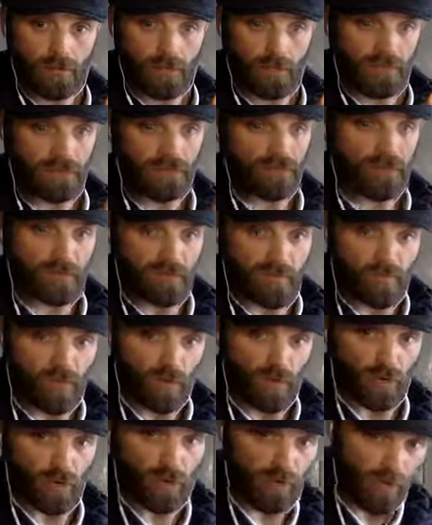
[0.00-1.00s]
That's what he's been
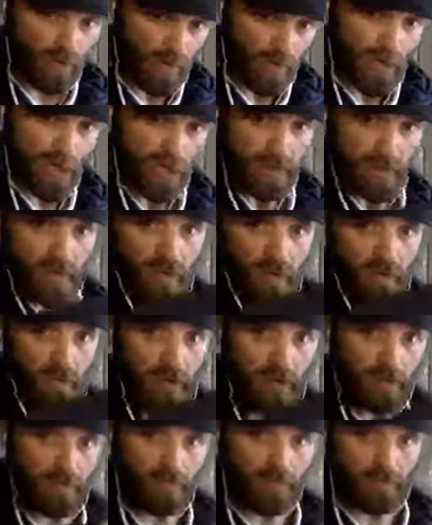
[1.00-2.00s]
put up. Go on ahead there,
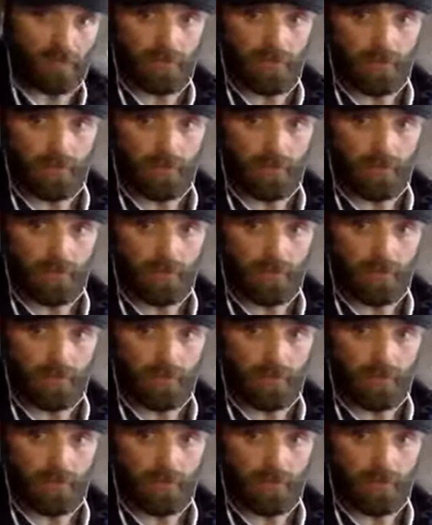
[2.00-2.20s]
guard.